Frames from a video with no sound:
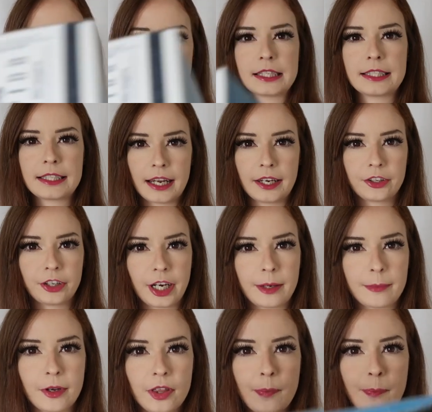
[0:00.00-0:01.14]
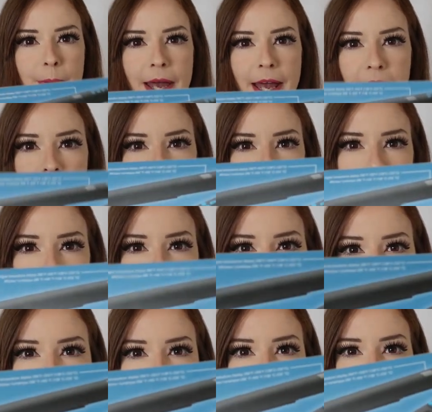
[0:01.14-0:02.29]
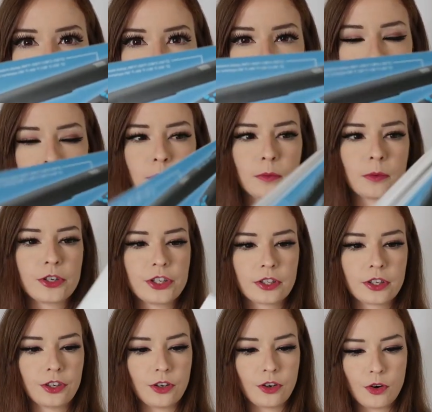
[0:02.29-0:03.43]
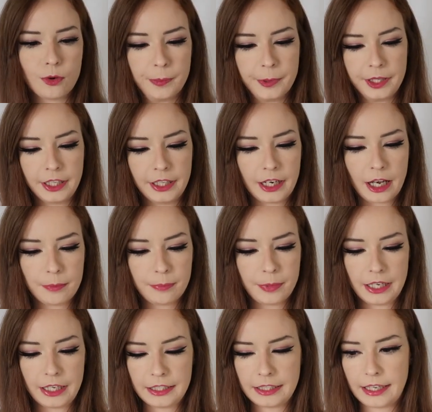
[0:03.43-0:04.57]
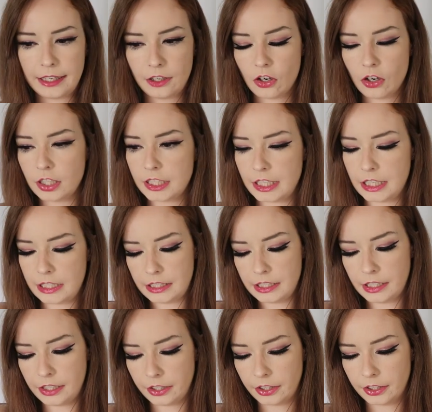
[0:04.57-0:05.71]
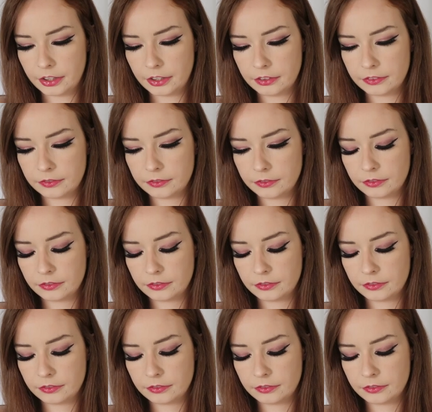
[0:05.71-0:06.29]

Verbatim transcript: a nice diagram on the back. We're just gonna open it up and get on in here.